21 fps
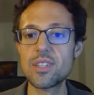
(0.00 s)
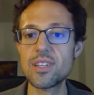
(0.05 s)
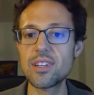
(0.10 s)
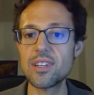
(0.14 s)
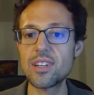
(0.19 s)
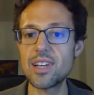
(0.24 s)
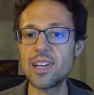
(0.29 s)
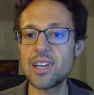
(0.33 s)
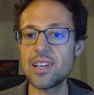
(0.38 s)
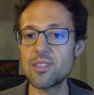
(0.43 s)

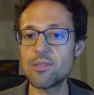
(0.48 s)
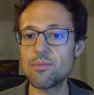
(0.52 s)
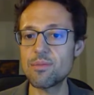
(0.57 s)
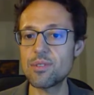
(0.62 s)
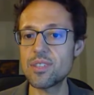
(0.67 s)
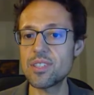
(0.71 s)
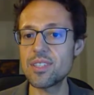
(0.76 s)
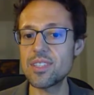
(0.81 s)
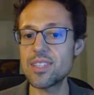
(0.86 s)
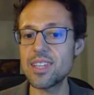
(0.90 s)
the card
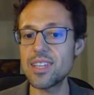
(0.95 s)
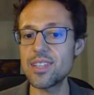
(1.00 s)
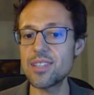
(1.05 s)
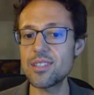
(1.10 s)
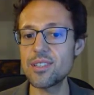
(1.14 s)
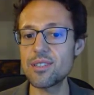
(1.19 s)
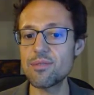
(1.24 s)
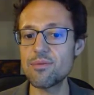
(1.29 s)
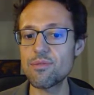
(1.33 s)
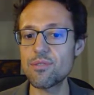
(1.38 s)
with states